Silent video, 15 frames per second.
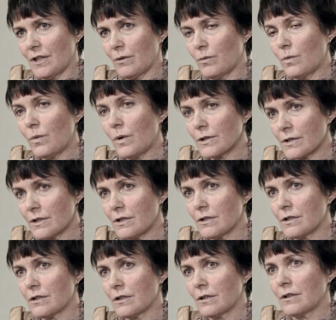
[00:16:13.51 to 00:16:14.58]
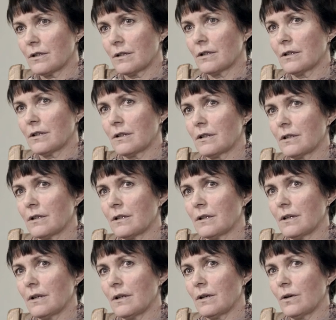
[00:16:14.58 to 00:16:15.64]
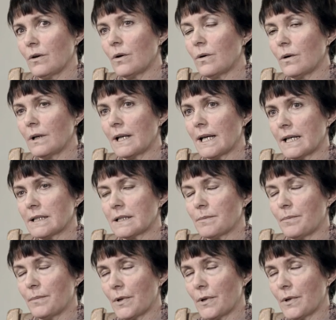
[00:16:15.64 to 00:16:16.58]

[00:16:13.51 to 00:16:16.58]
I wasn't all that